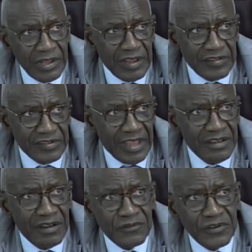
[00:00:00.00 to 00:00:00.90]
That's the
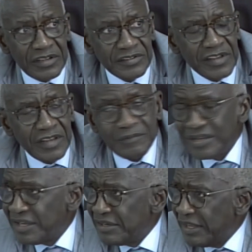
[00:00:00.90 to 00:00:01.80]
end of the
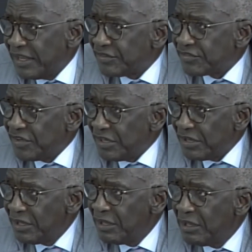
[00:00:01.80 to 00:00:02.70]
statement that the
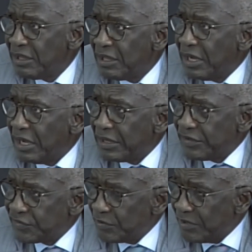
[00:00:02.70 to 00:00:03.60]
SG
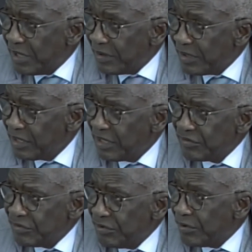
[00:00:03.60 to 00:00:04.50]
issued in New